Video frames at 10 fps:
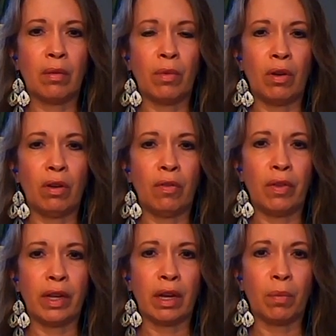
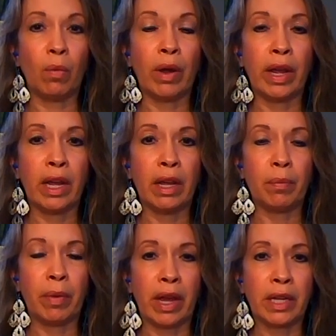Moving up way
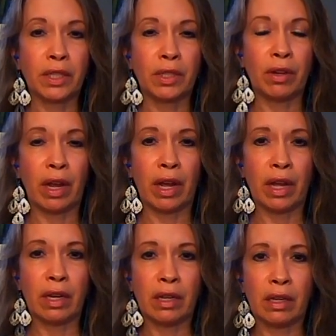past your head.